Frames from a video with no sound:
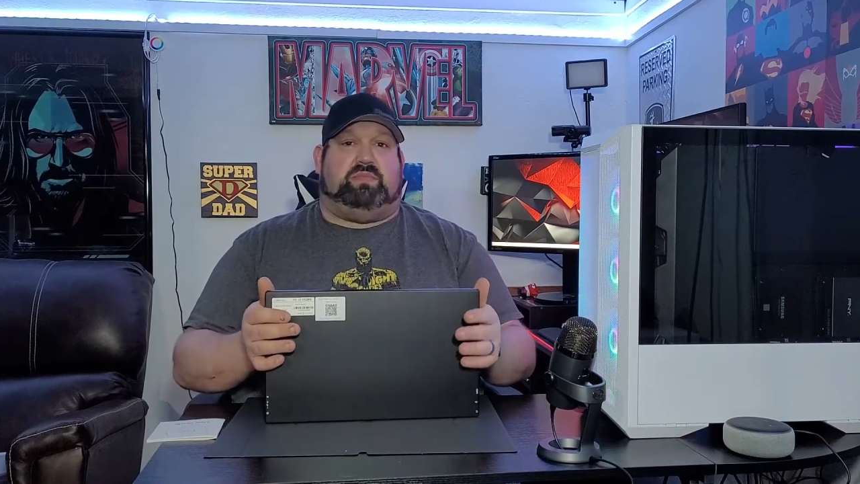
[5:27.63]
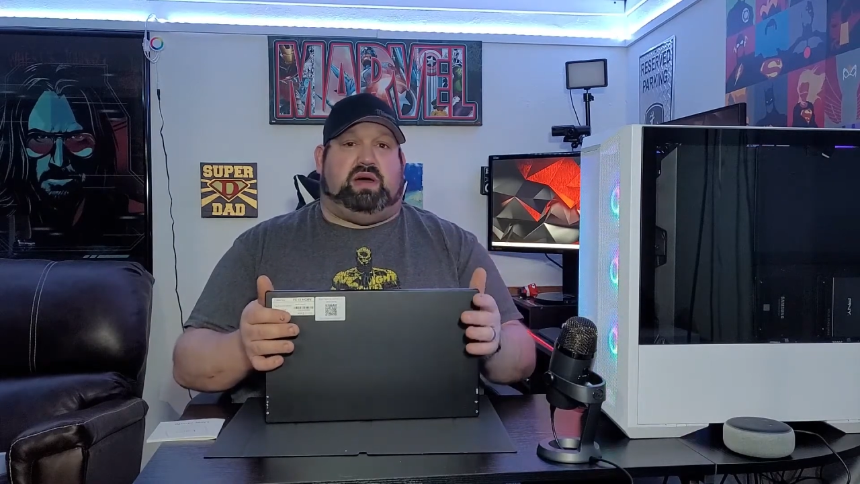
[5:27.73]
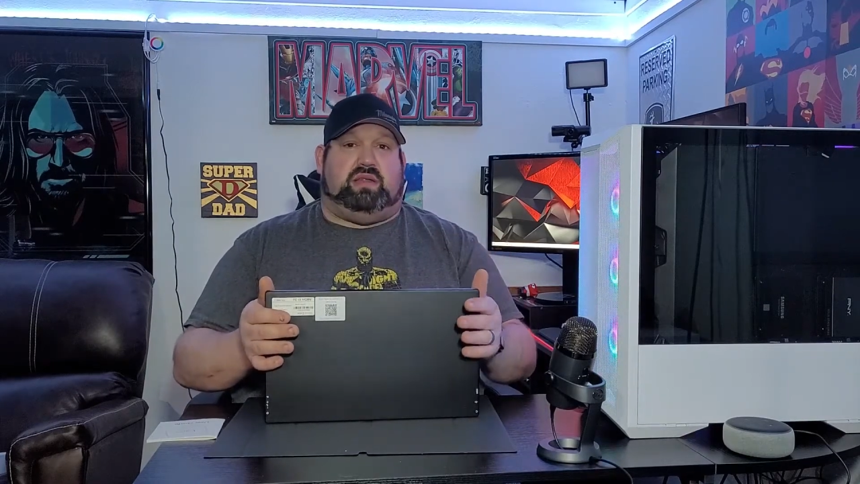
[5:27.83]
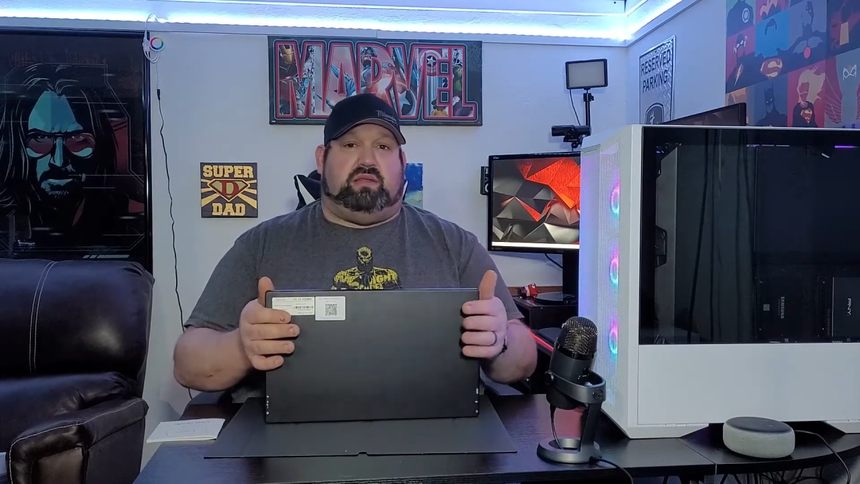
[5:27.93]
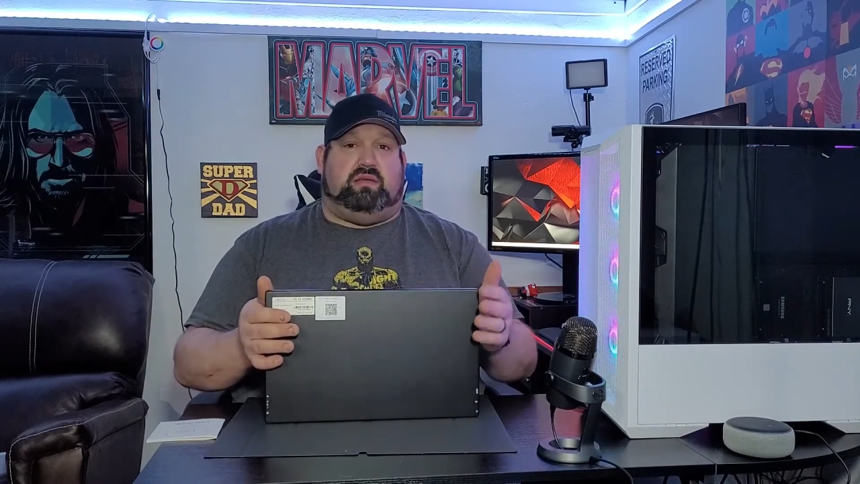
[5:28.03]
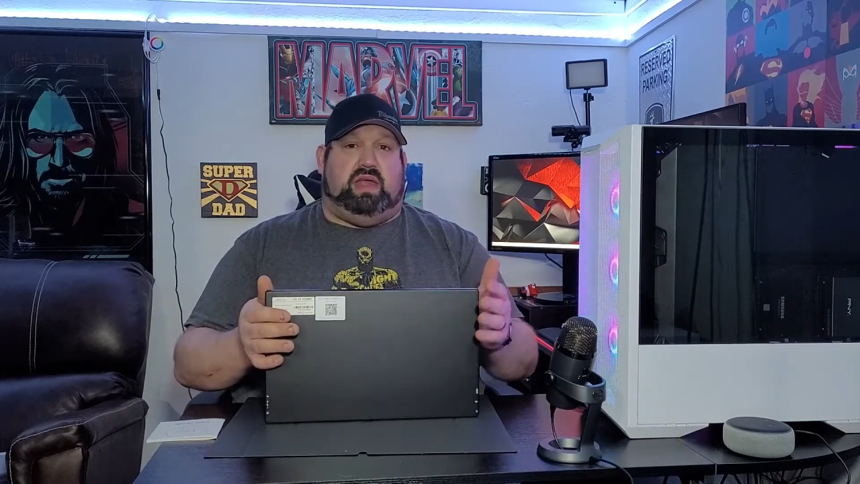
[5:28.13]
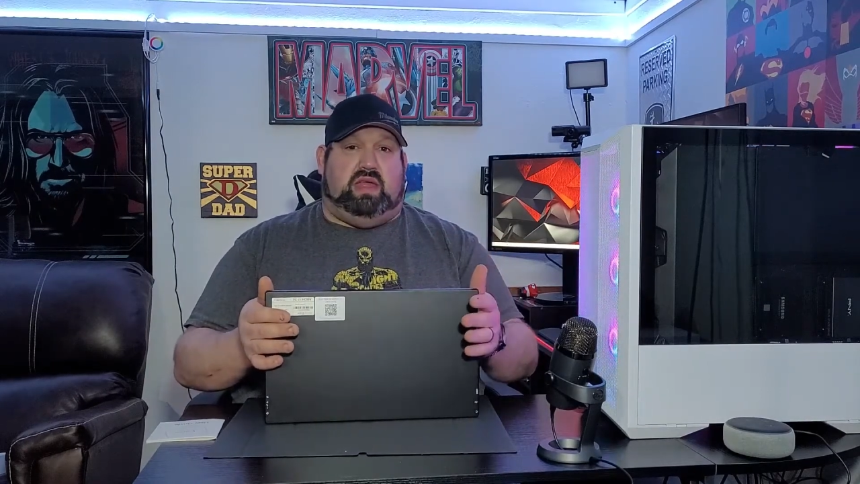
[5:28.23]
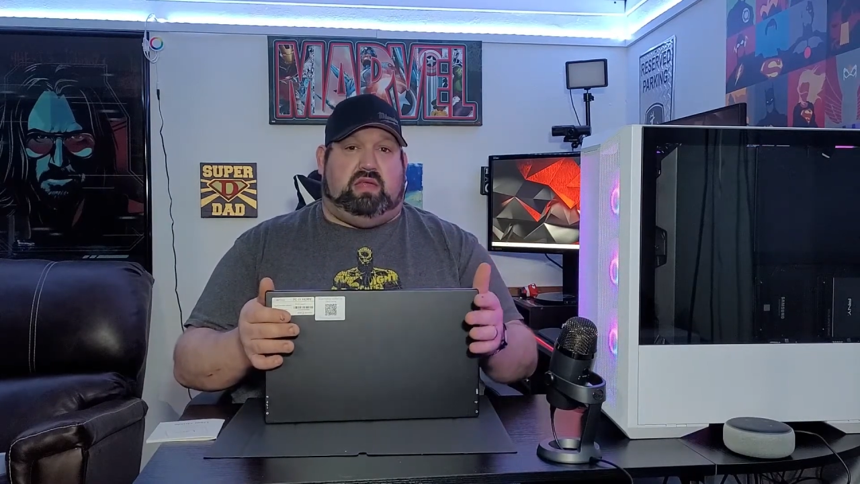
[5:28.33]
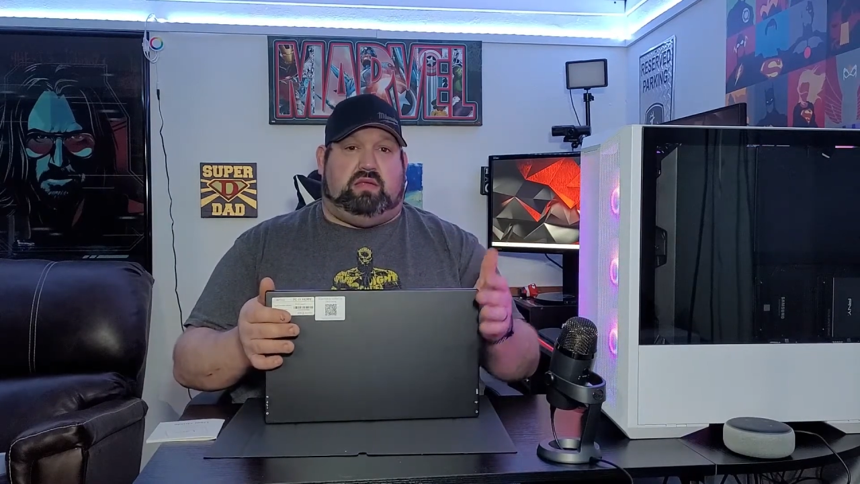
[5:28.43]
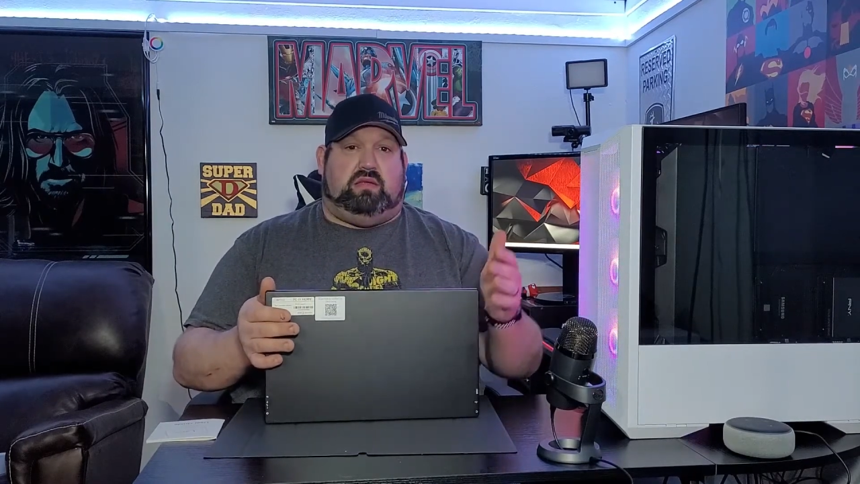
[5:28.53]
monitor
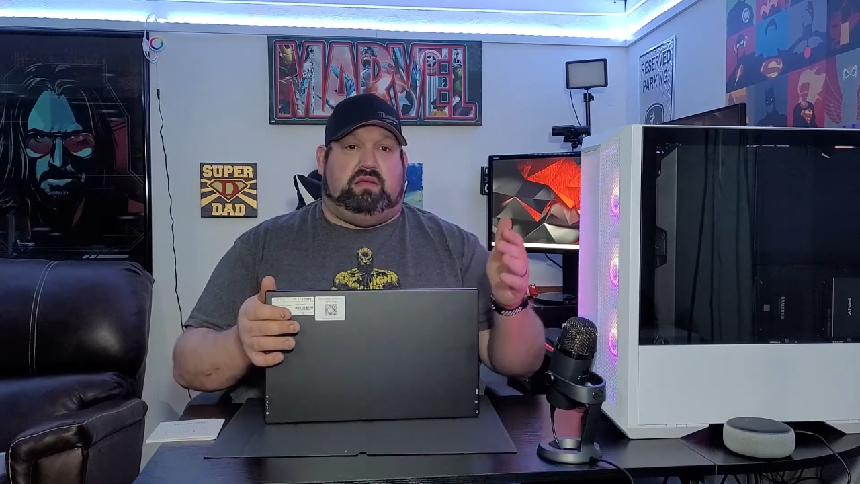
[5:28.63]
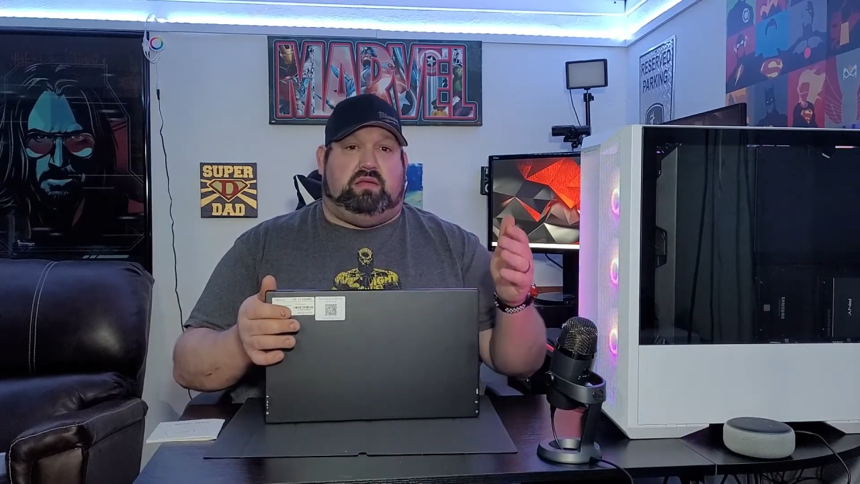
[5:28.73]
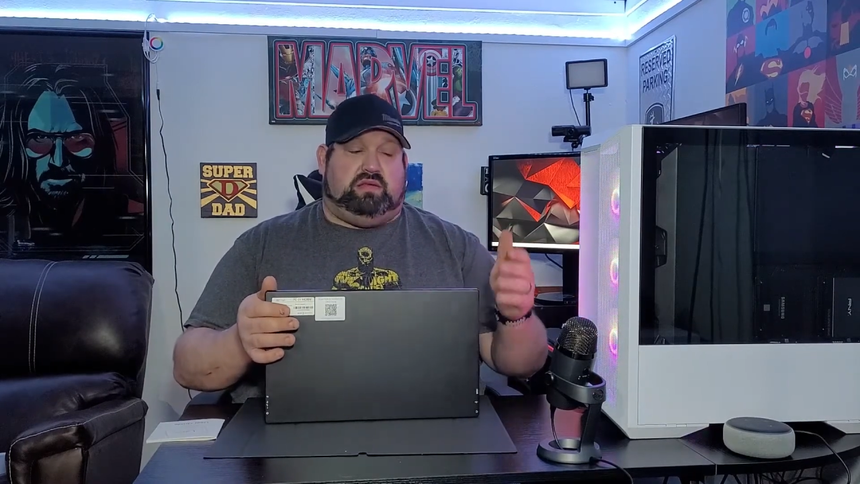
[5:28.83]
in